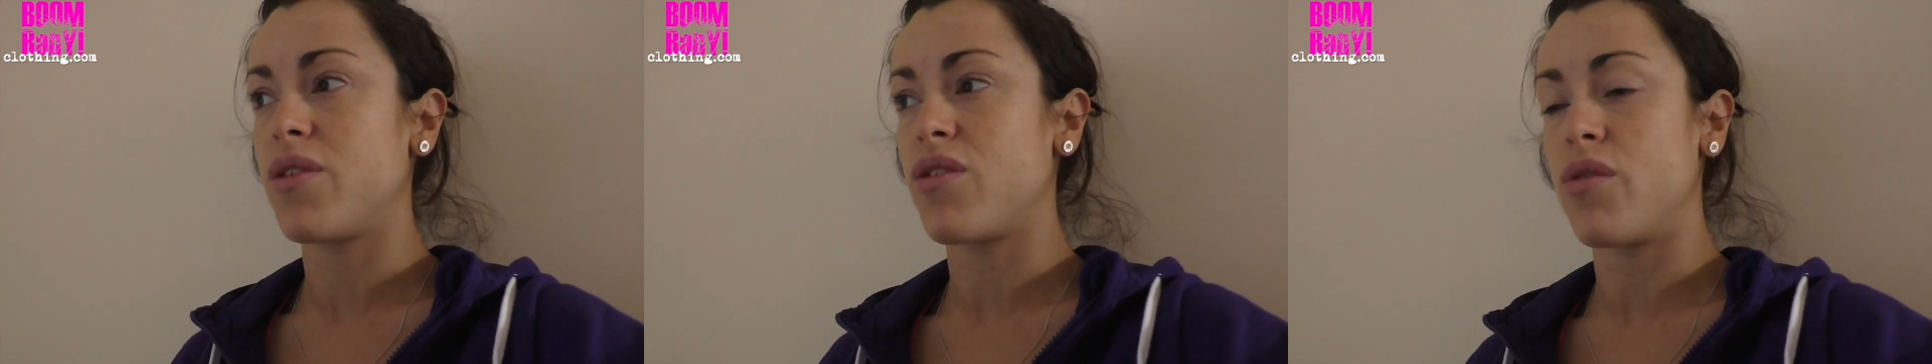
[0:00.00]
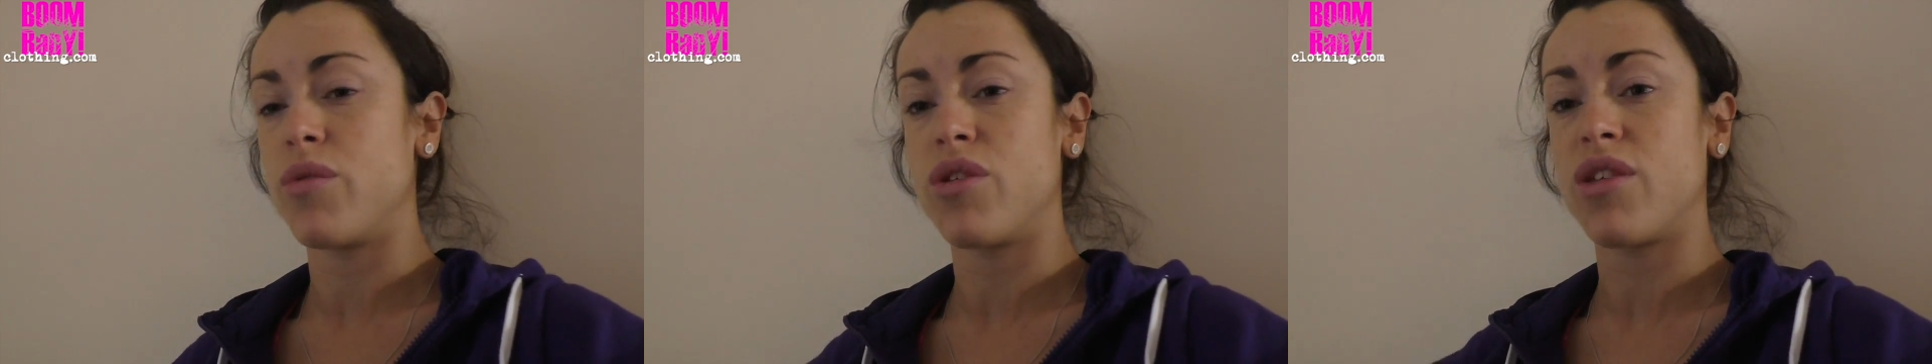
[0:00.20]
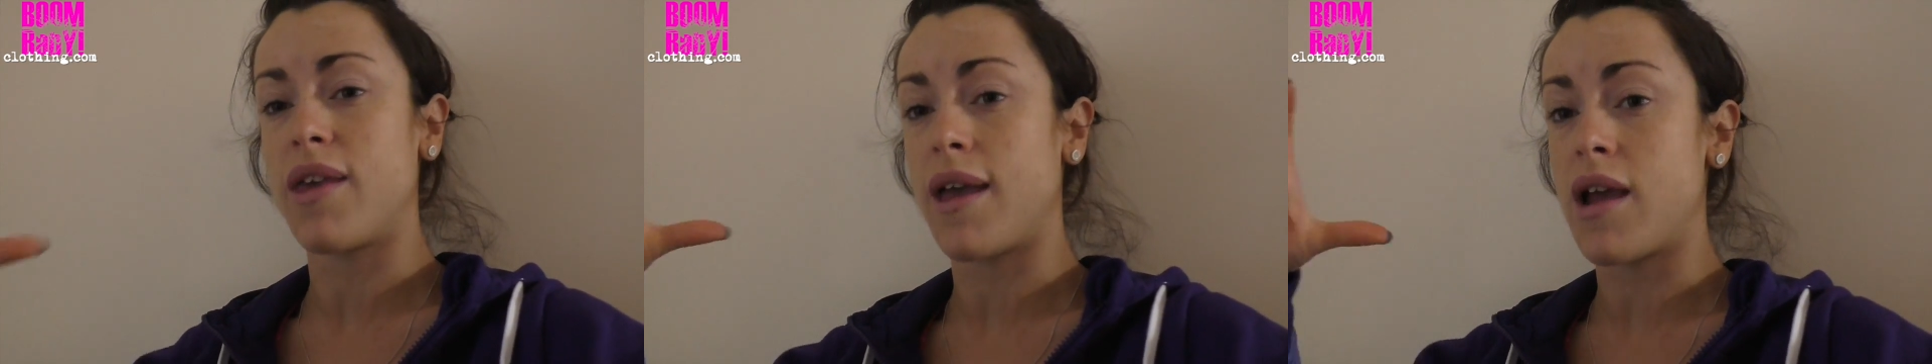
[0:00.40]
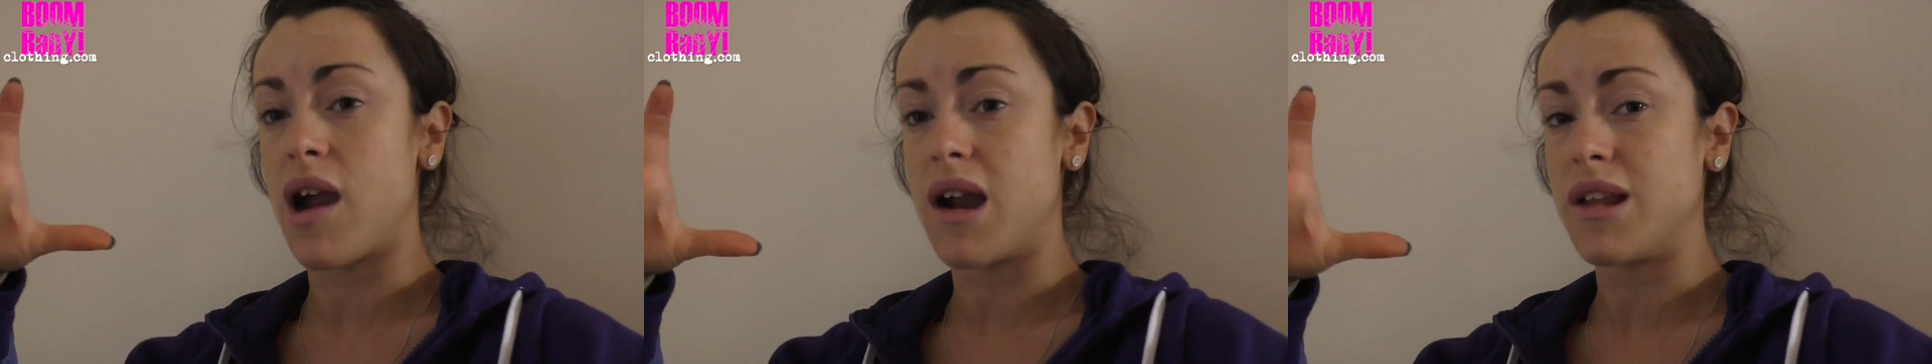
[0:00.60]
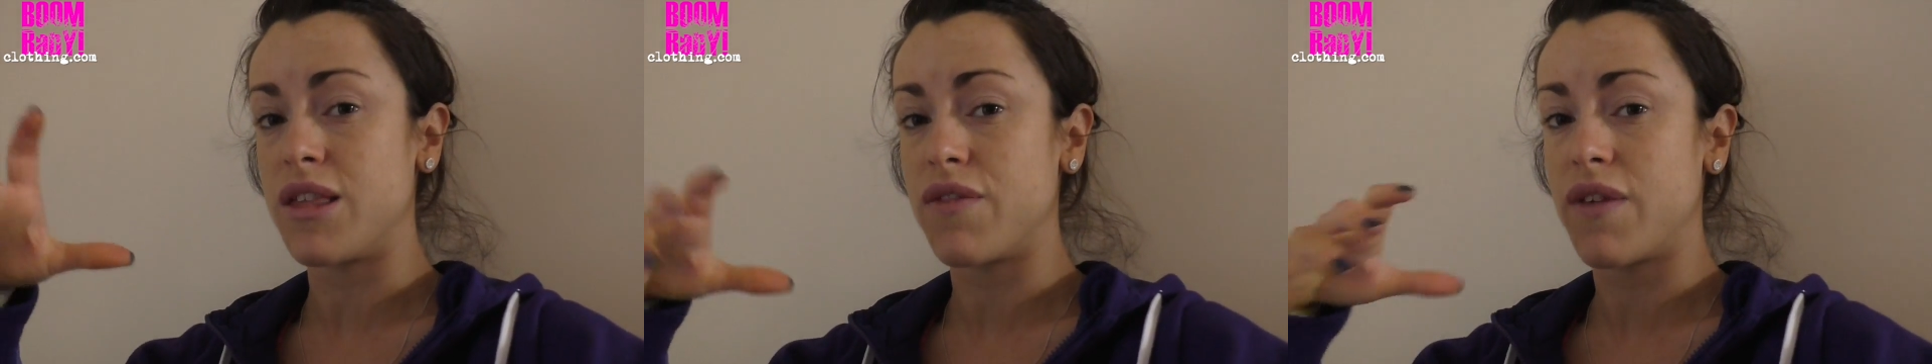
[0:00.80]
so we just get
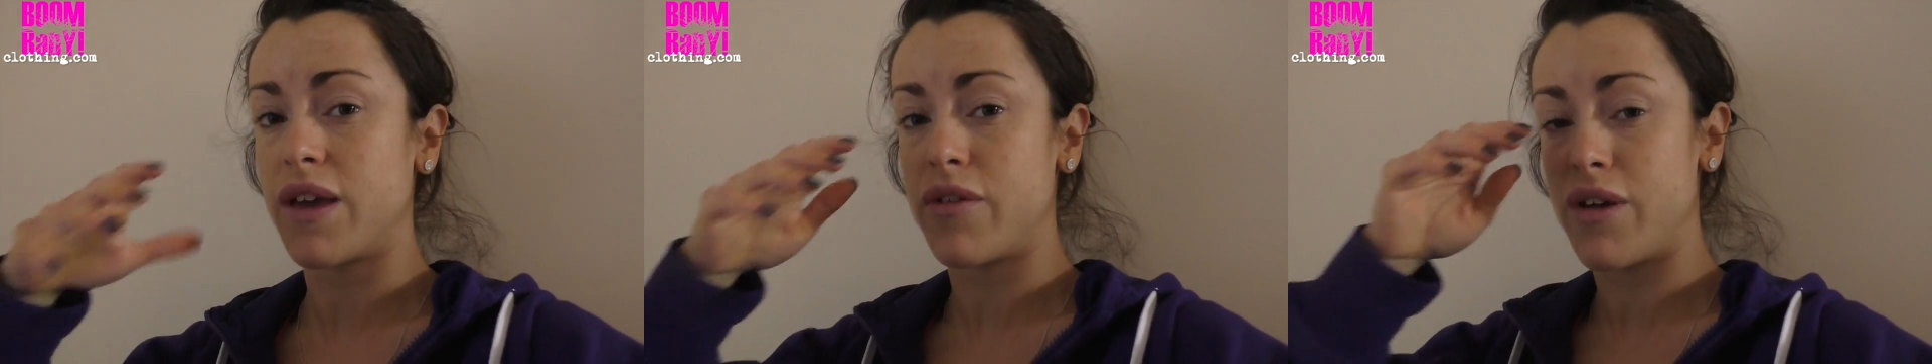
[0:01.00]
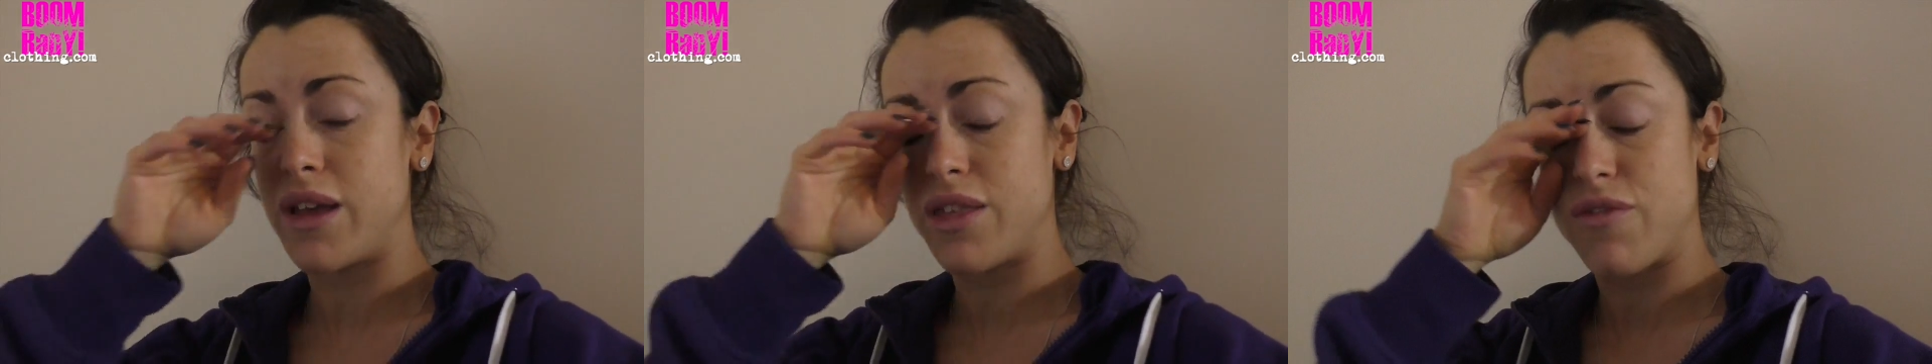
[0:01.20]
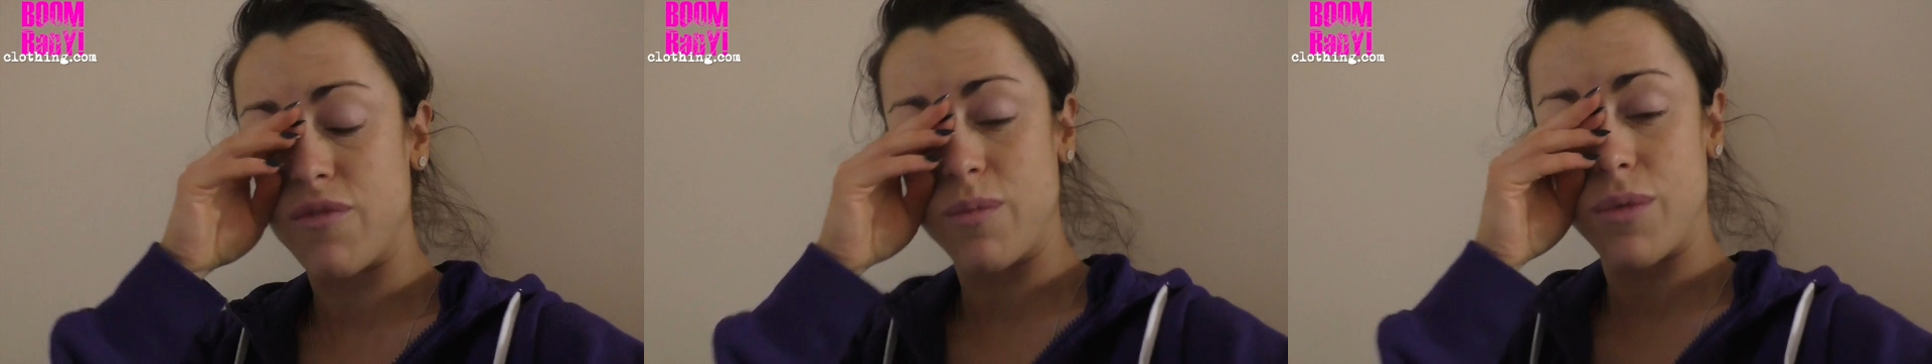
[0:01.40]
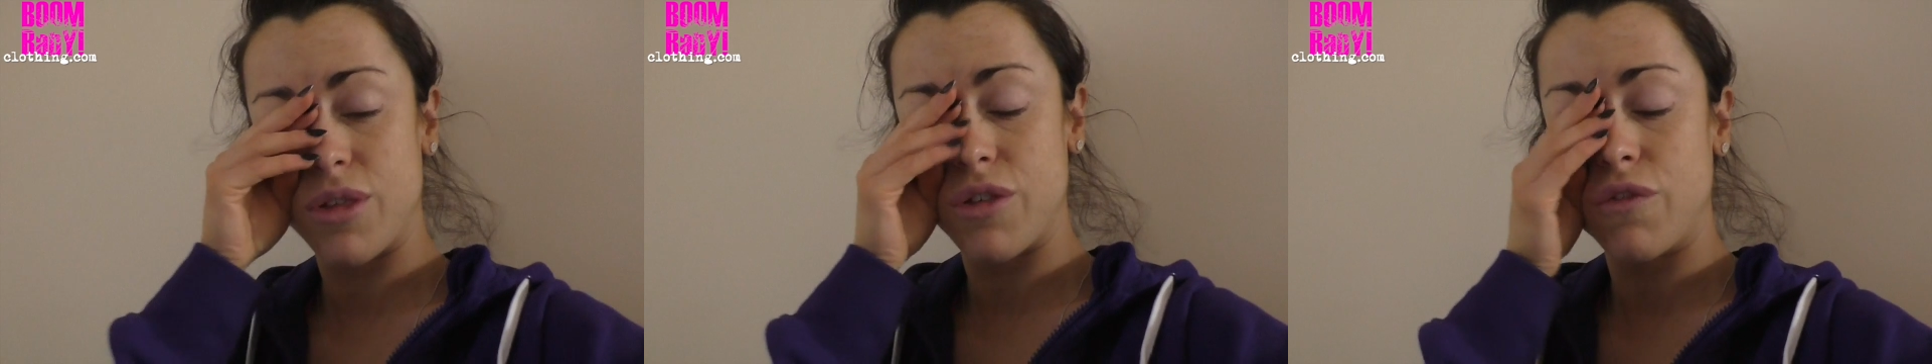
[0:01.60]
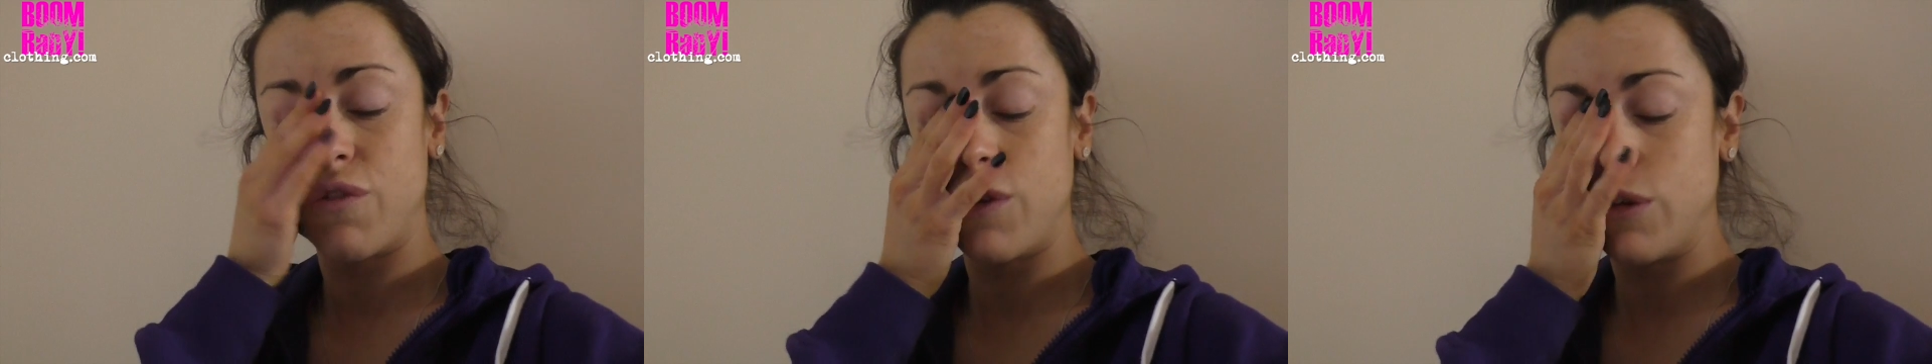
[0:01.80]
cartons of egg whites from
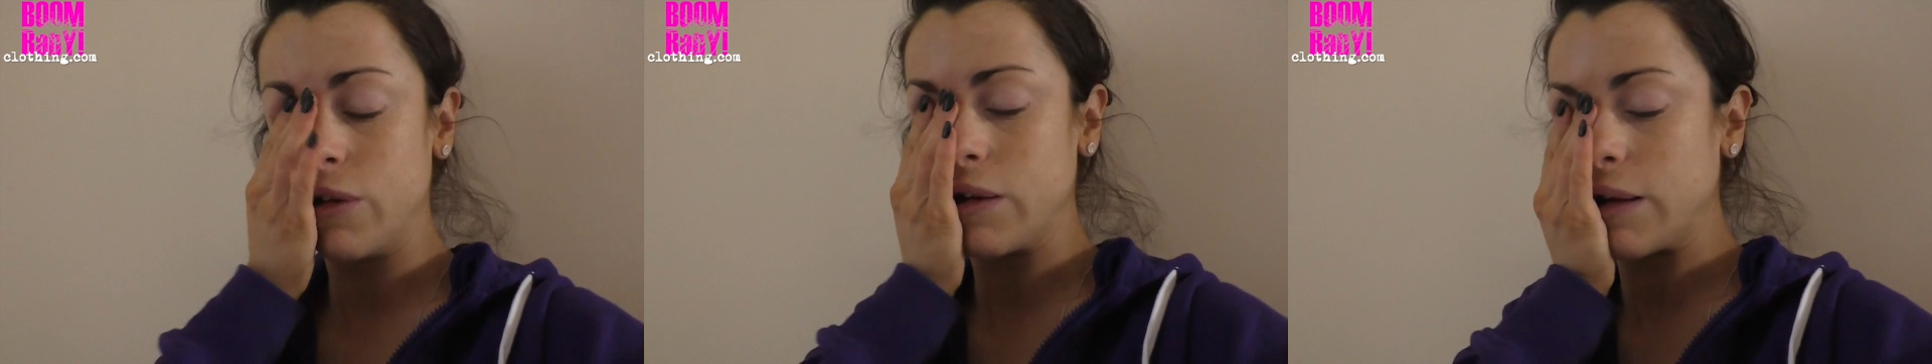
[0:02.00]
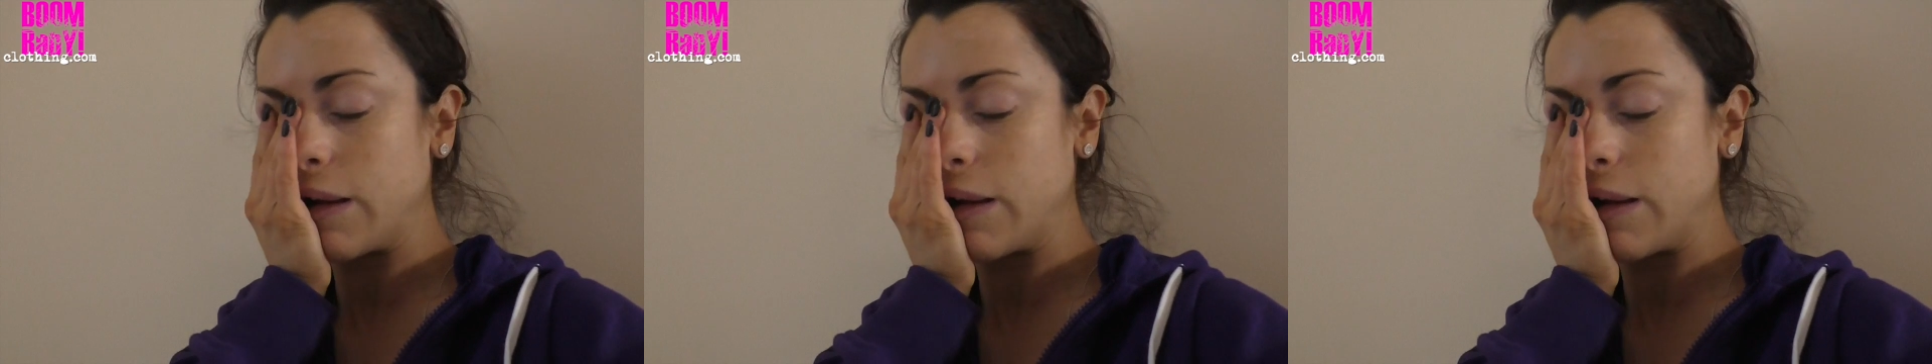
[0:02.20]
Muscle Food,